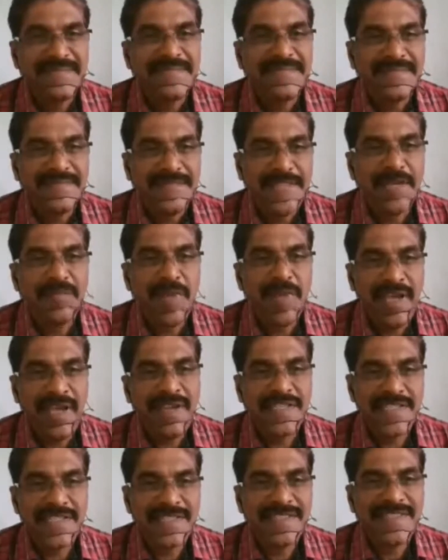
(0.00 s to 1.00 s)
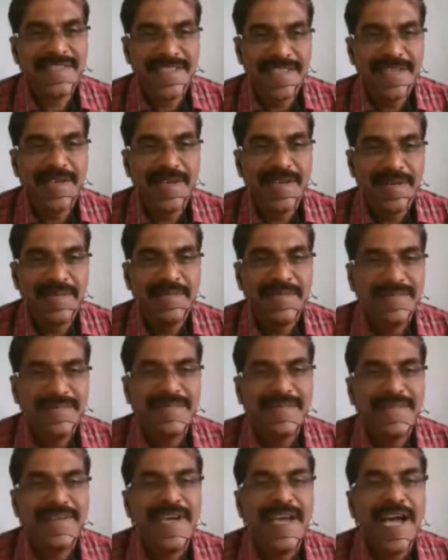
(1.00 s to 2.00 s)
That means
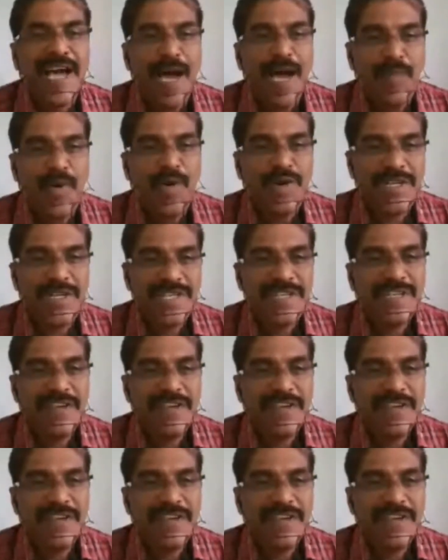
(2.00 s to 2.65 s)
about